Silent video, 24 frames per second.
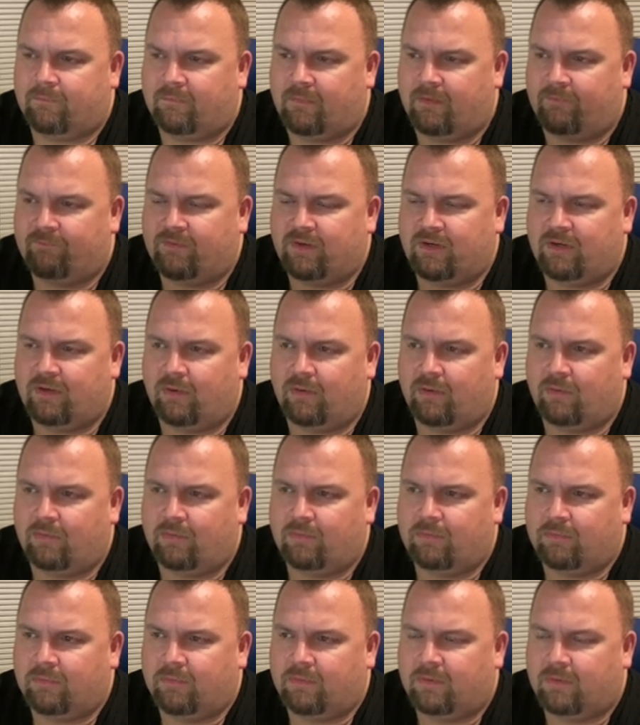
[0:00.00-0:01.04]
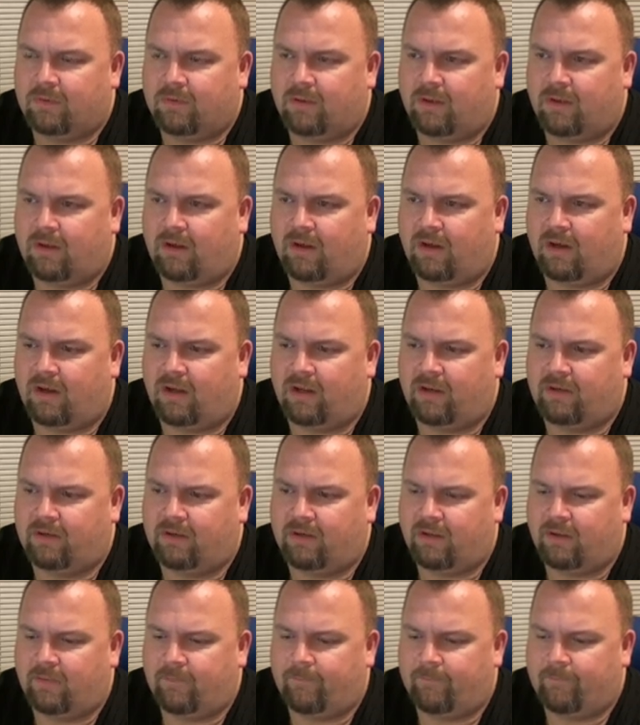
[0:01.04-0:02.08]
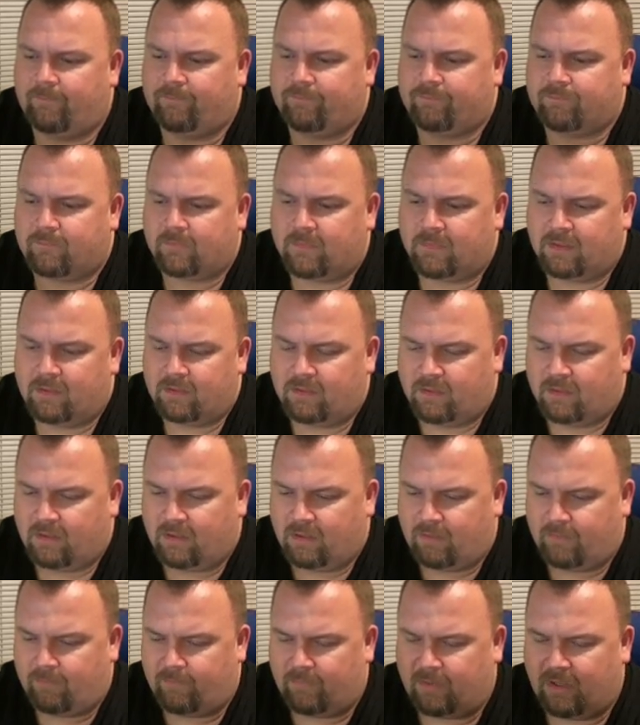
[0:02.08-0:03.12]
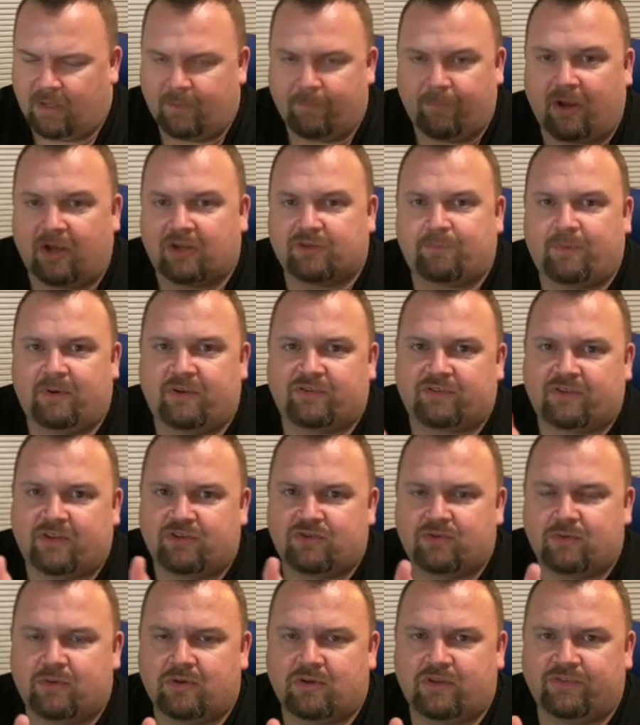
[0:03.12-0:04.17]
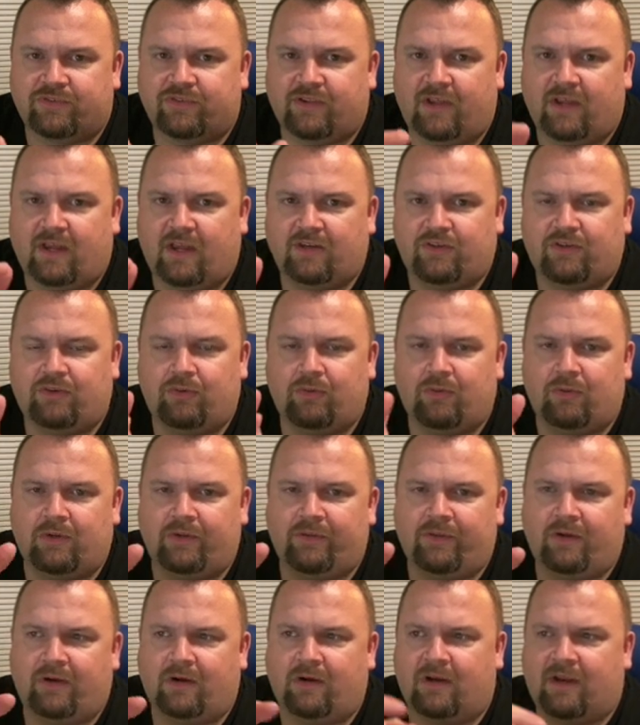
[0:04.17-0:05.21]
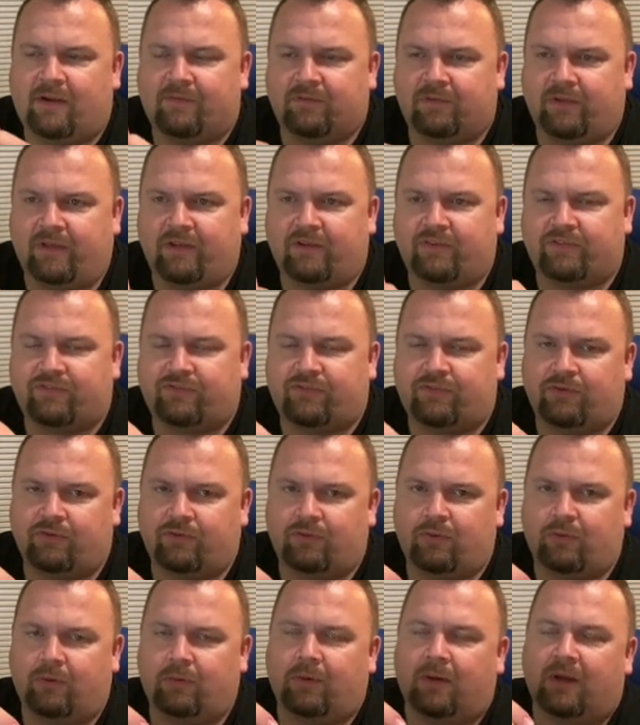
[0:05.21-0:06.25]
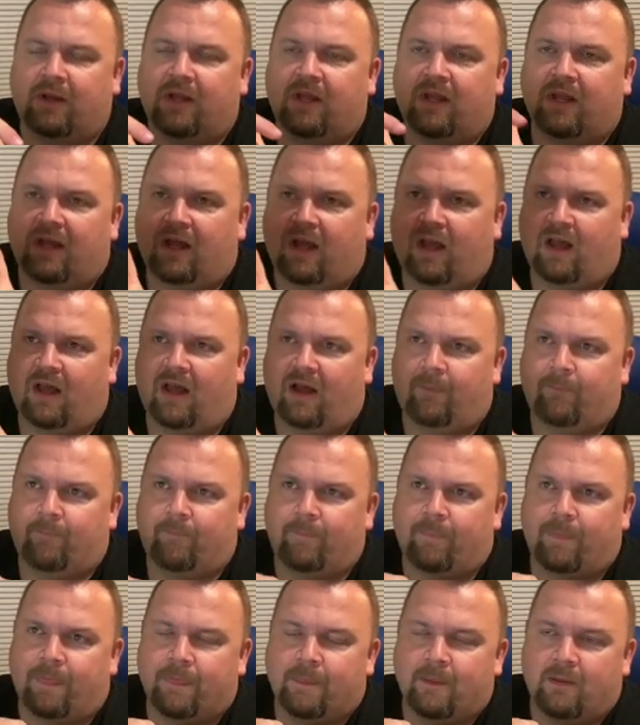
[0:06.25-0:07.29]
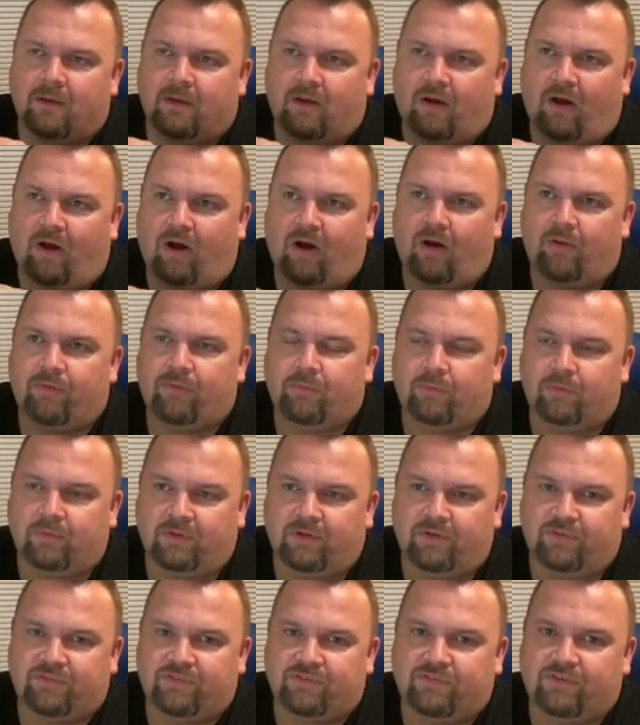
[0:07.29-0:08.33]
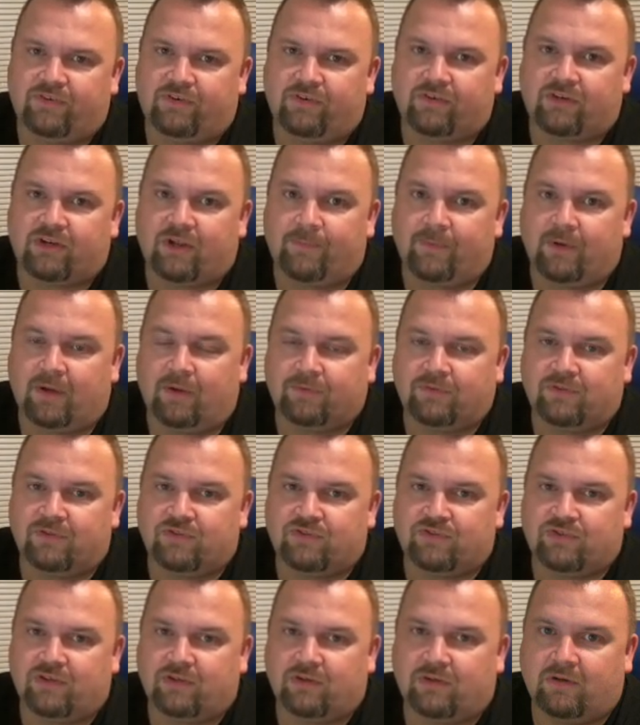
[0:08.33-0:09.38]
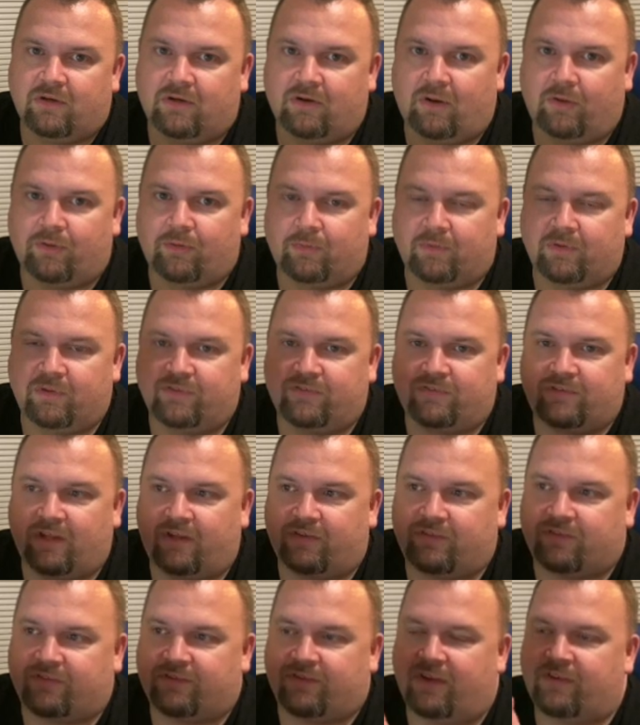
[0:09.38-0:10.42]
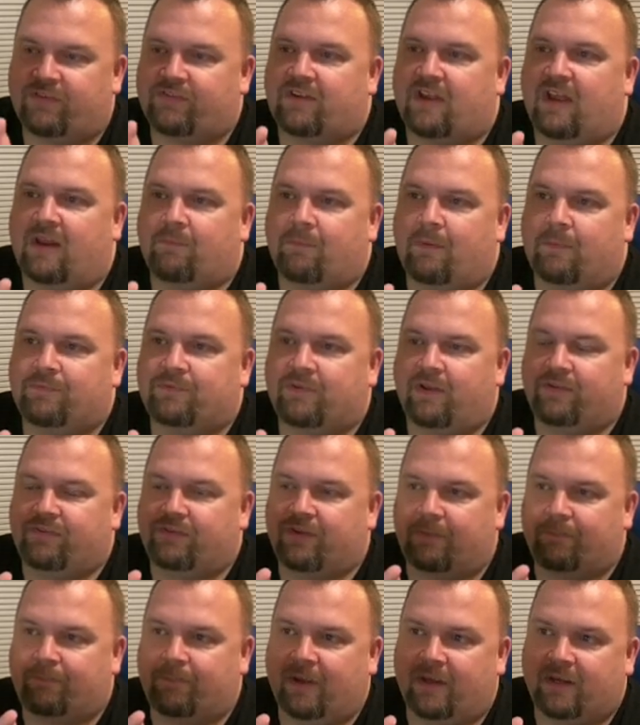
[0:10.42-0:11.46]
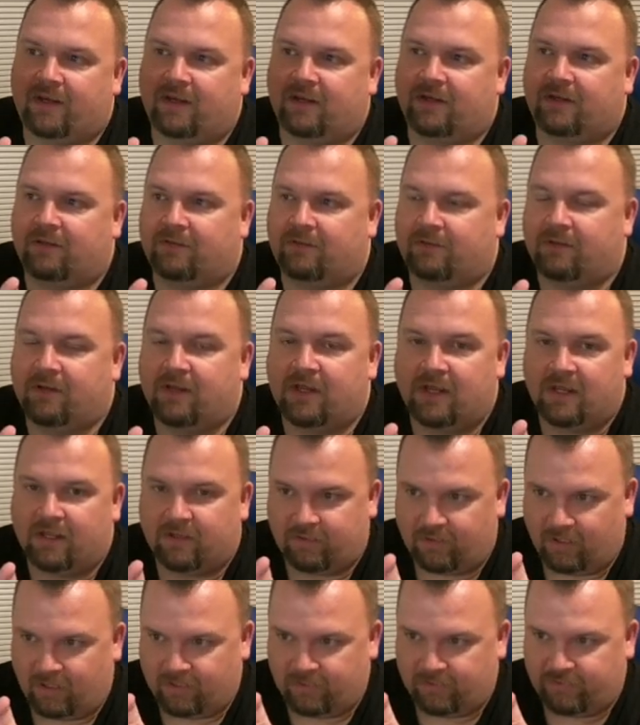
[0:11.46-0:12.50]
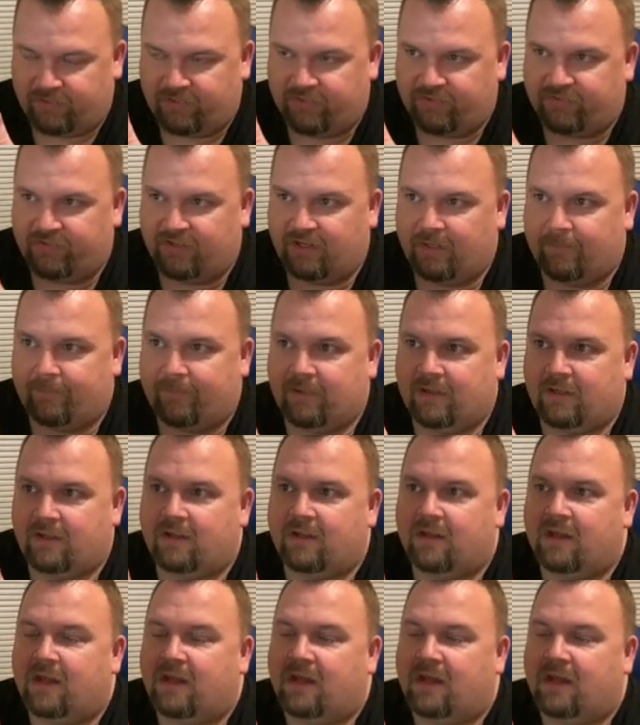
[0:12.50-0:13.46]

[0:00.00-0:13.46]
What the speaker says: video on my box break schedule, because I do in there have links to all the releases that are coming out this year and all the release dates, because I scan websites like Beckett and TCDB